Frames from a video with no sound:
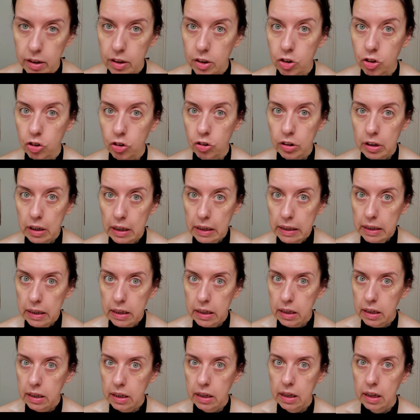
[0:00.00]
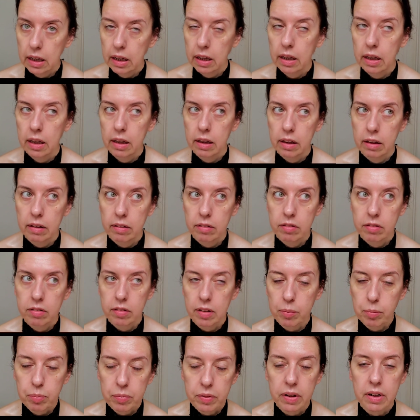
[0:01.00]
Totally
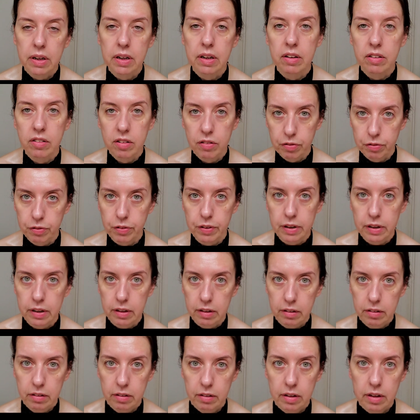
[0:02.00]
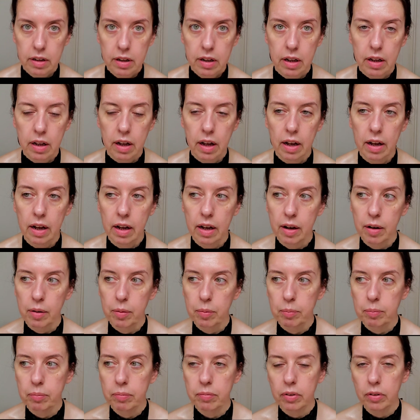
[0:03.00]
something different.
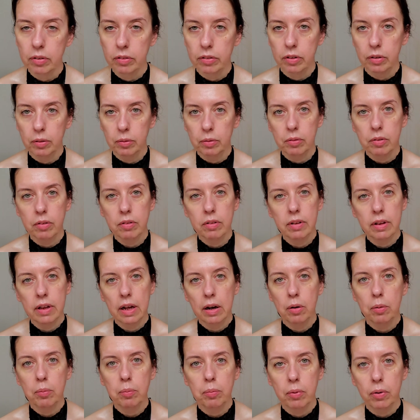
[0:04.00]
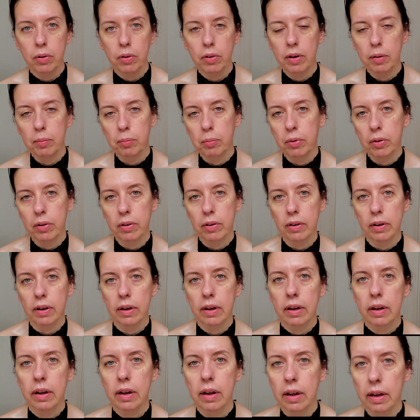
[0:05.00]
Although now more and more
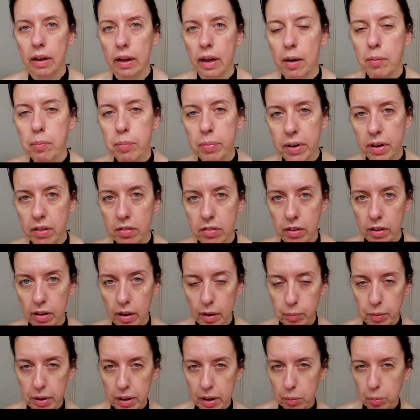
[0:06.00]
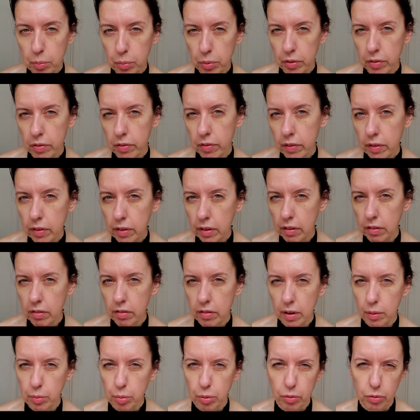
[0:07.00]
companies are coming up with this
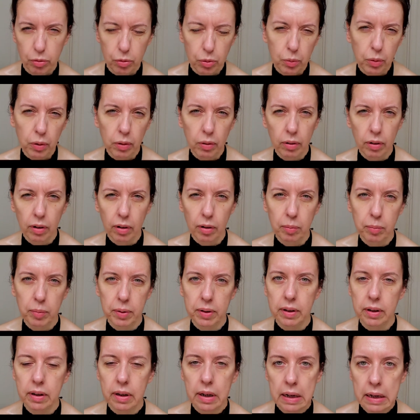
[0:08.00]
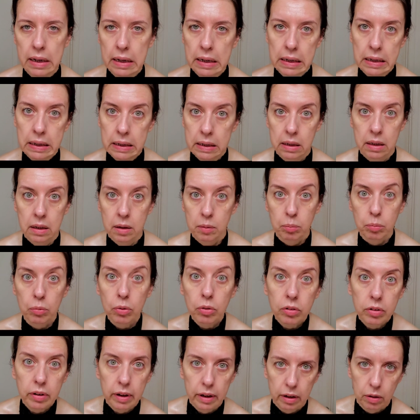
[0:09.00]
type of duochrome and
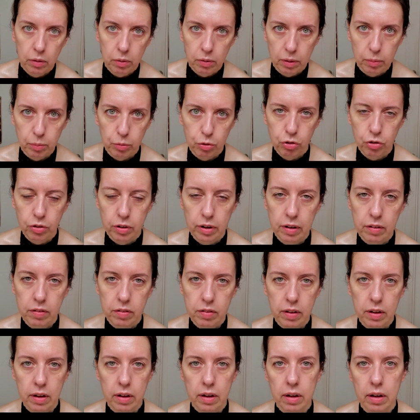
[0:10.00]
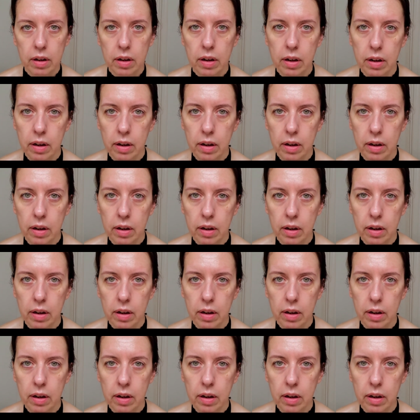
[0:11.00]
multichrome, should I say,